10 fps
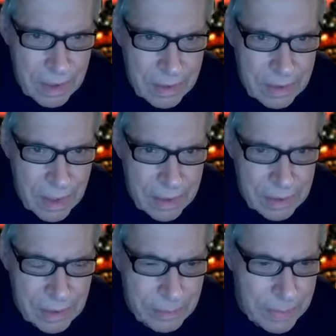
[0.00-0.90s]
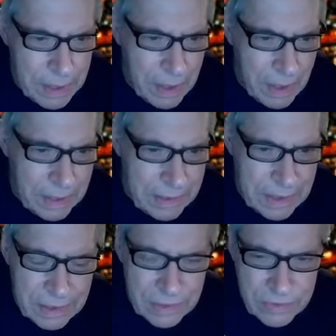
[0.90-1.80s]
the title, Big
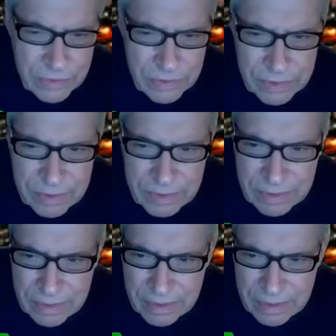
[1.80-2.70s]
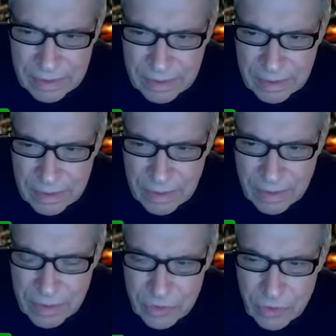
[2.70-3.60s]
Ideas.
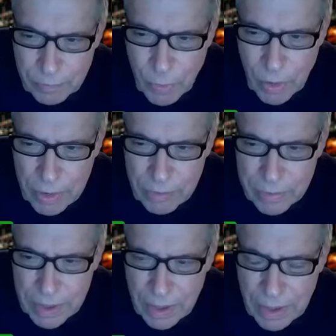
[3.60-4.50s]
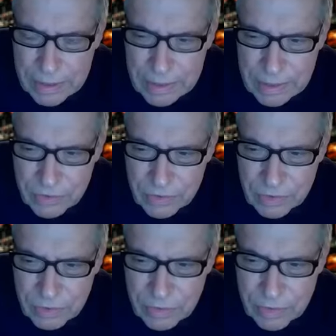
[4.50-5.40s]
This is part of the Big Idea
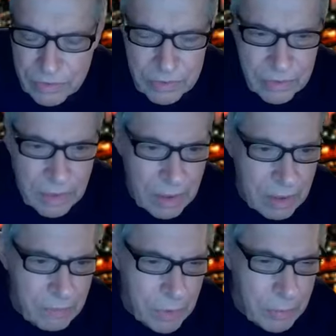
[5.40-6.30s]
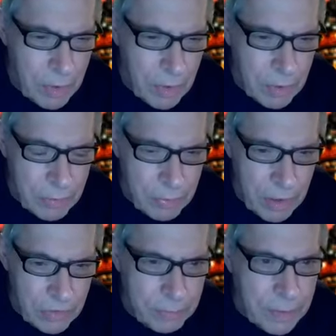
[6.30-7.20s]
series, okay, of the American
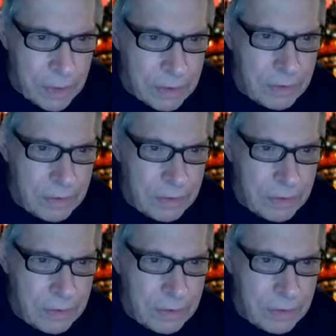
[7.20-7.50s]
Prospect.